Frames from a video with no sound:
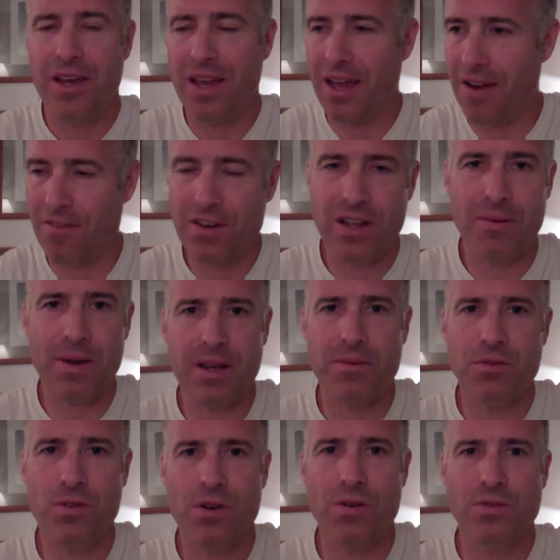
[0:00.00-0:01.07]
every time I come
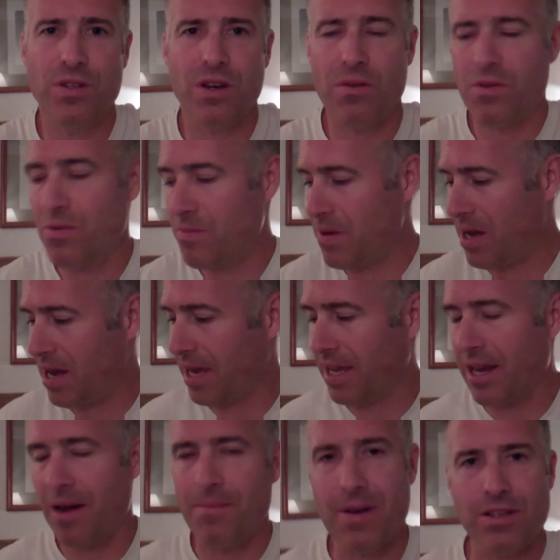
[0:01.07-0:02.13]
to a hotel room, I
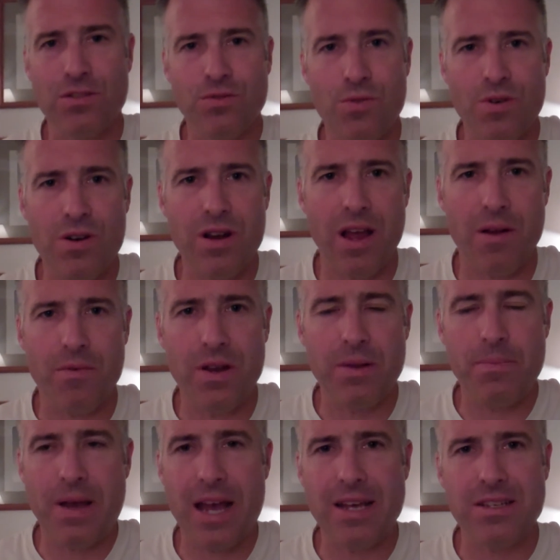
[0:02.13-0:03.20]
get out my sword, I read a
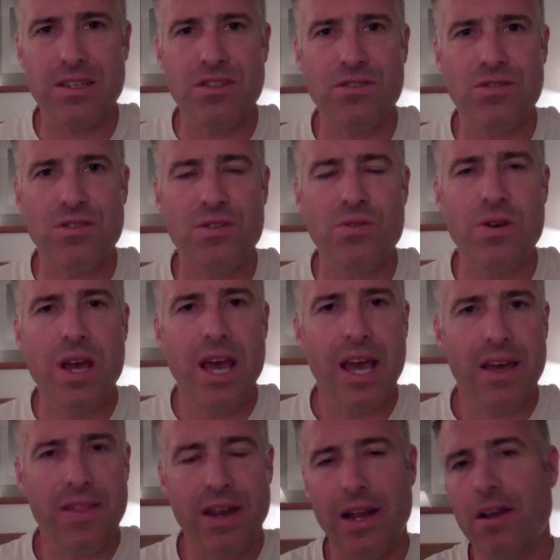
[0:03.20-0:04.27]
passage or two,
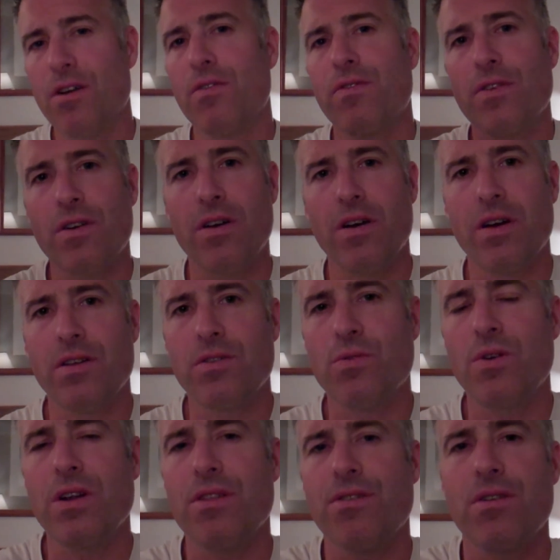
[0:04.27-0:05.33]
then I go for a
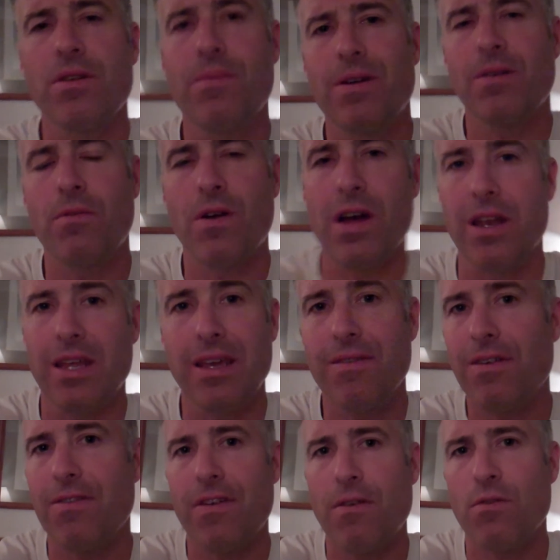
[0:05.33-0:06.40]
20-30 minute run,
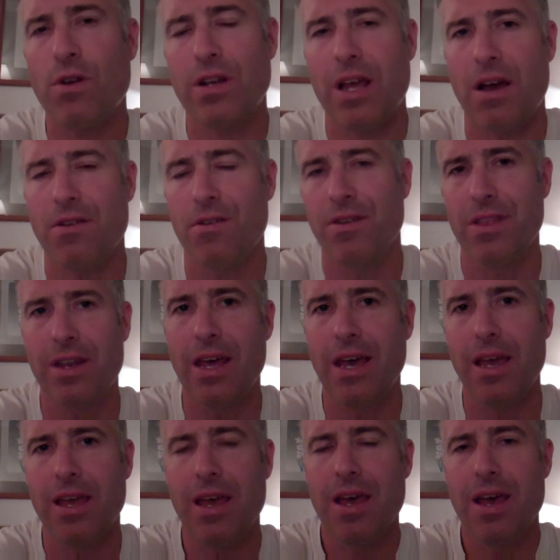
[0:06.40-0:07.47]
even if I worked out during the
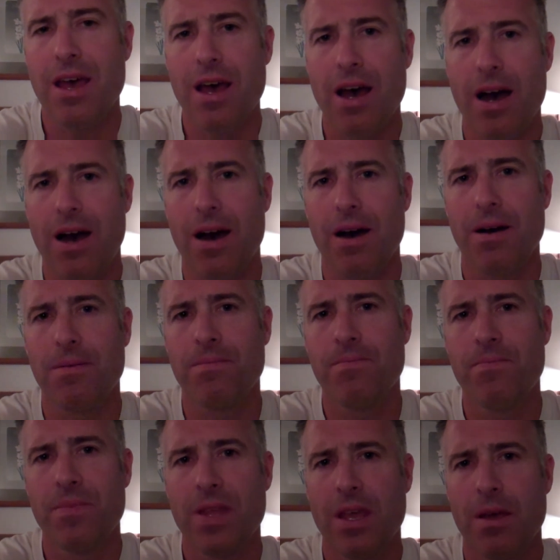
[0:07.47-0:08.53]
day.
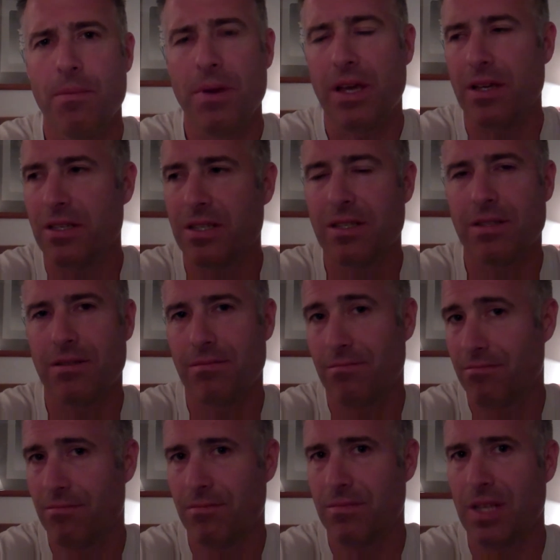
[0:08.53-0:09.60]
Because
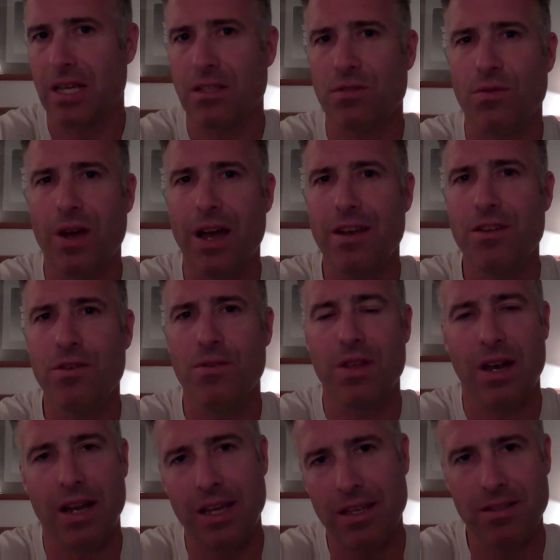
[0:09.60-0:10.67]
that's the way I do.
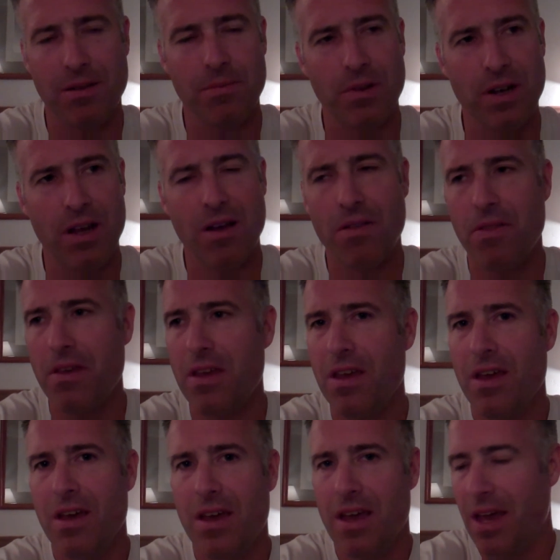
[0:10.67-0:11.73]
Then I eat something healthy,
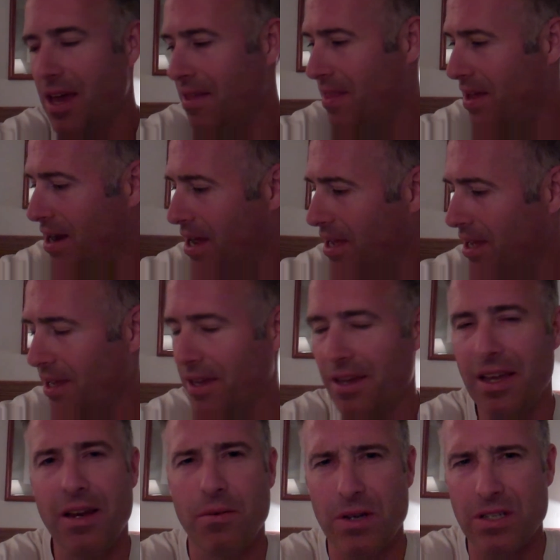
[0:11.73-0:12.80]
and then
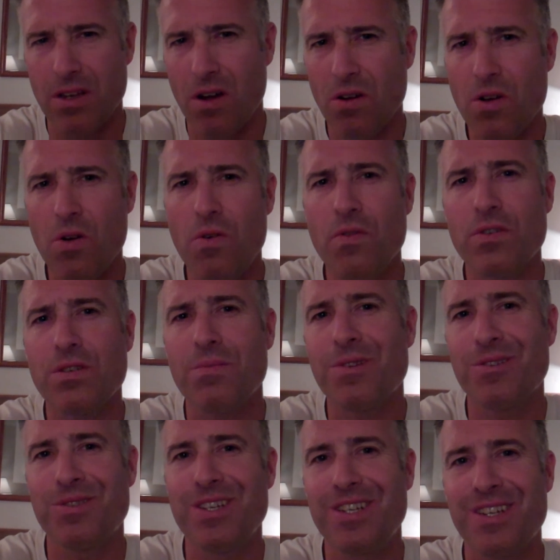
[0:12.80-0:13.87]
anyways, I'll go over some of
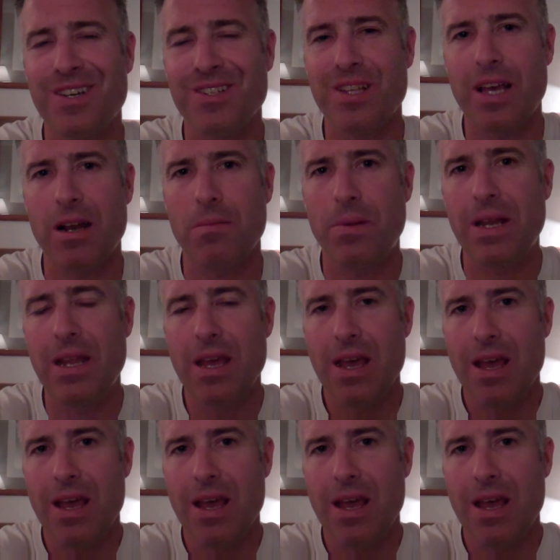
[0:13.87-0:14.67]
those details later. But